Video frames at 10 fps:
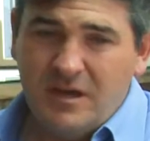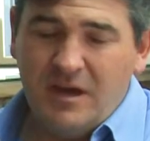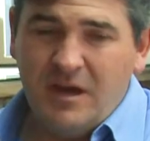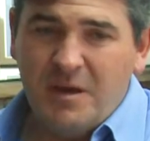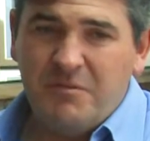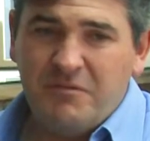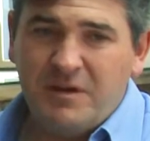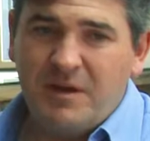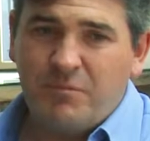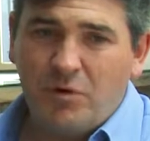In
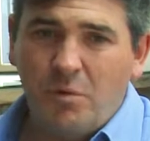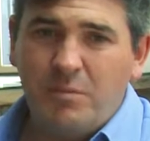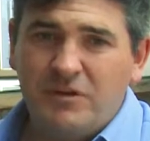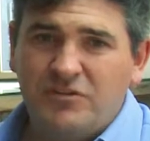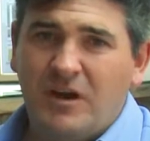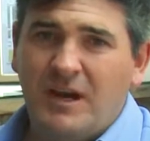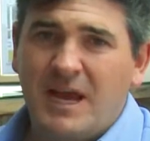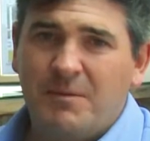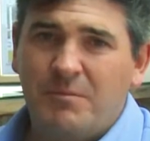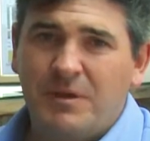fact, probably Charlie
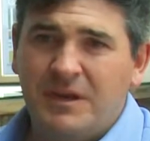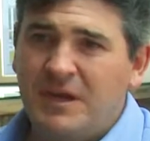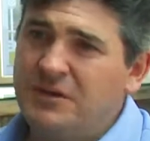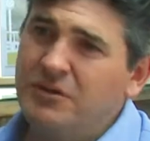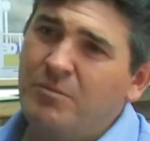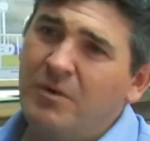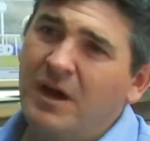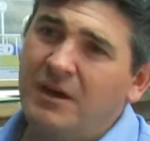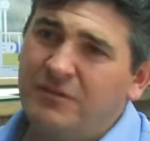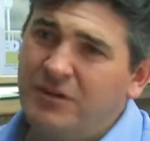Appleby and Aidan
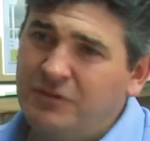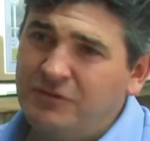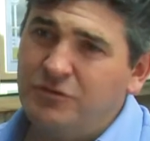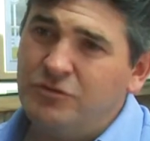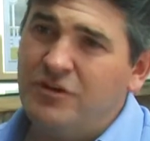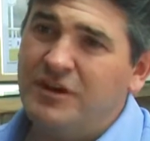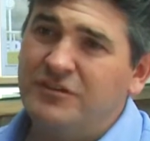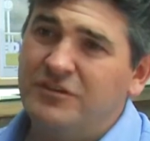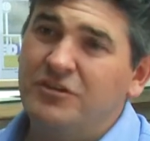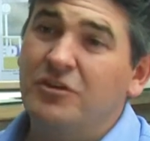O'Brien are the only two
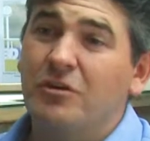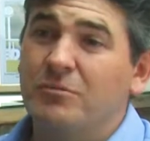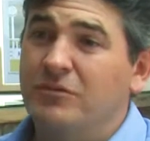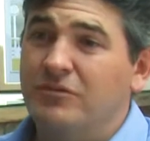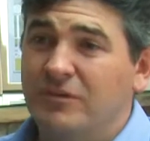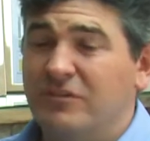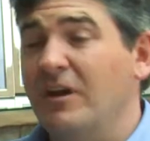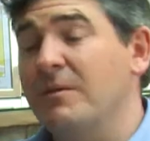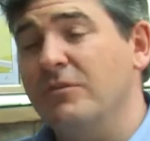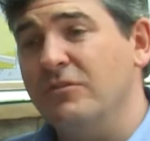trainers in Europe and
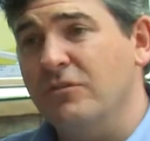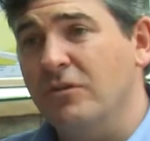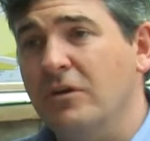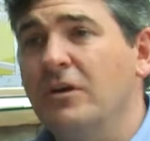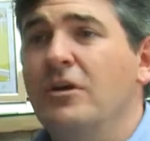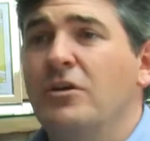Saïd Ben Sarur